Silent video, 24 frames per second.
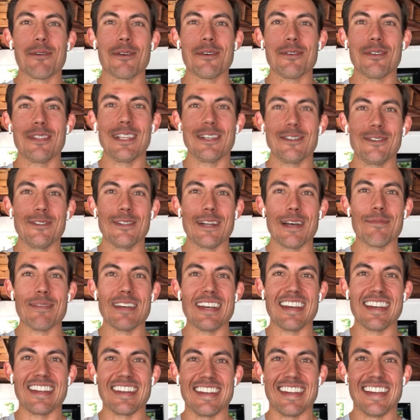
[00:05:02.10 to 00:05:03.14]
Woo,
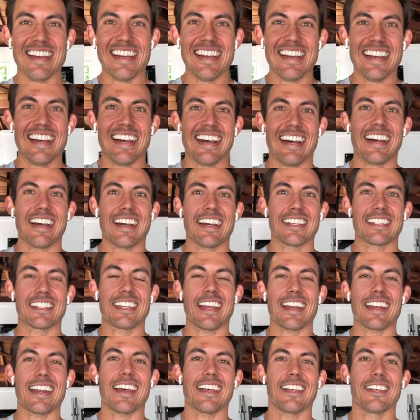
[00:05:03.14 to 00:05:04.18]
Lululemon.
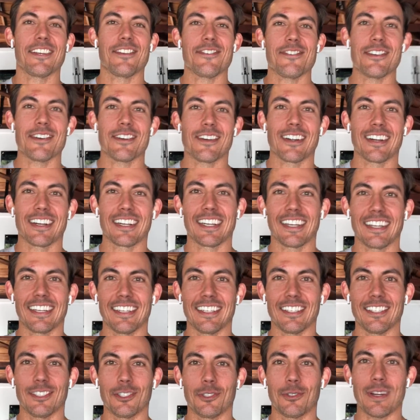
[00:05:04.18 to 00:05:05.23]
Staten Island, New York.
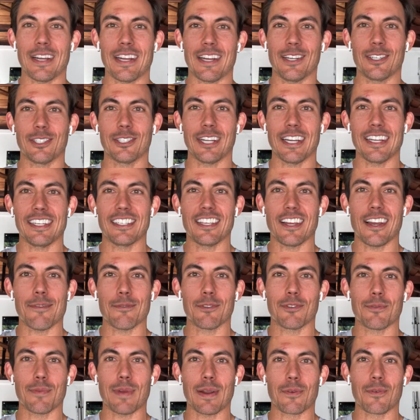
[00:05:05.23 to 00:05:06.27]
Joao, Shane
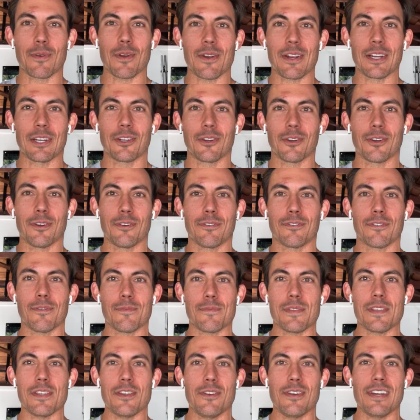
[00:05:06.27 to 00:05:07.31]
Thomas from my rowing crew
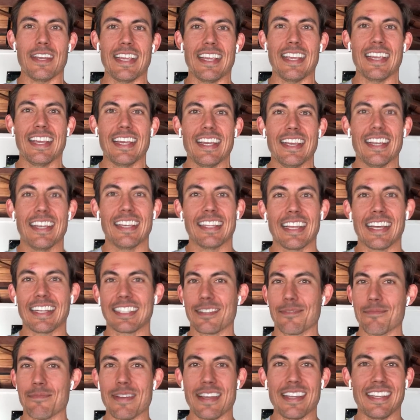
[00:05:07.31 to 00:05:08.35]
from uni. That's
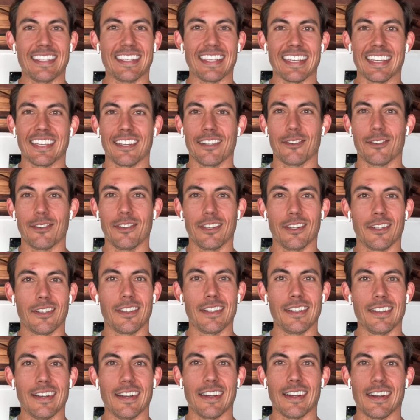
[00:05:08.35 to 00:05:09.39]
amazing.
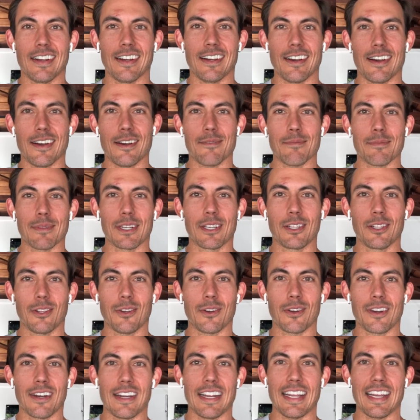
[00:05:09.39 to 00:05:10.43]

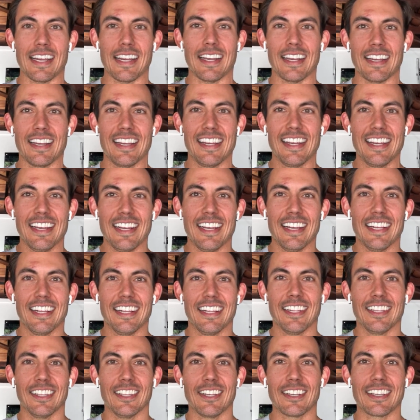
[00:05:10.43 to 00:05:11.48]
Gloria,
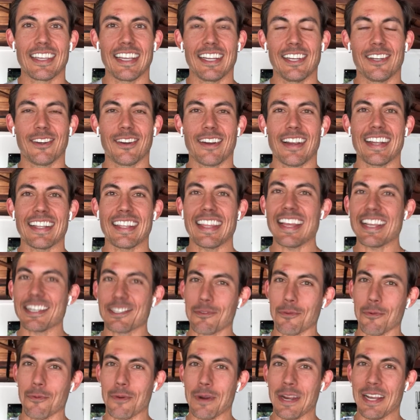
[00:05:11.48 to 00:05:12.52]
looking great.
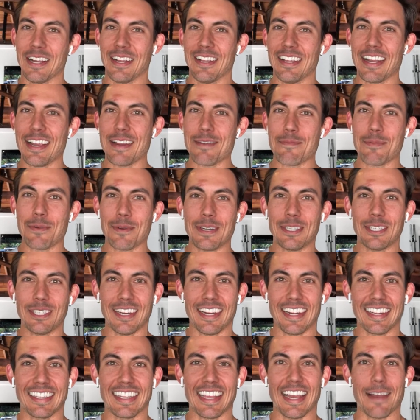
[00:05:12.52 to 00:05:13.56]
Thanks, Will. I
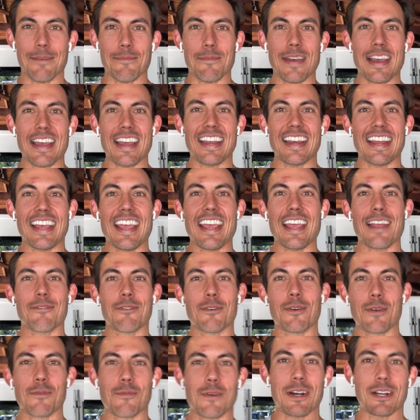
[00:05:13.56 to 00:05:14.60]
appreciate that. Med, hey,
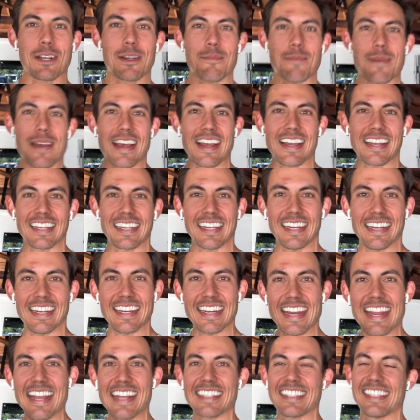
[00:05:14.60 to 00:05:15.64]
everyone. Welcome back.
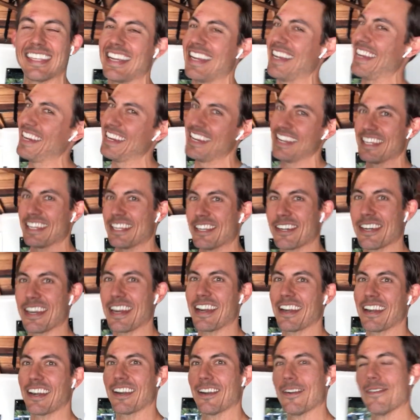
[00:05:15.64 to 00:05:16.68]
Nancy, you're
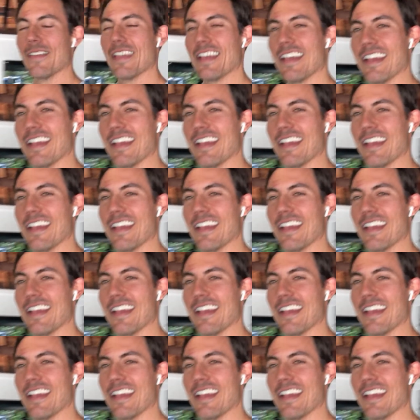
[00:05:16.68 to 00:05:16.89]
here.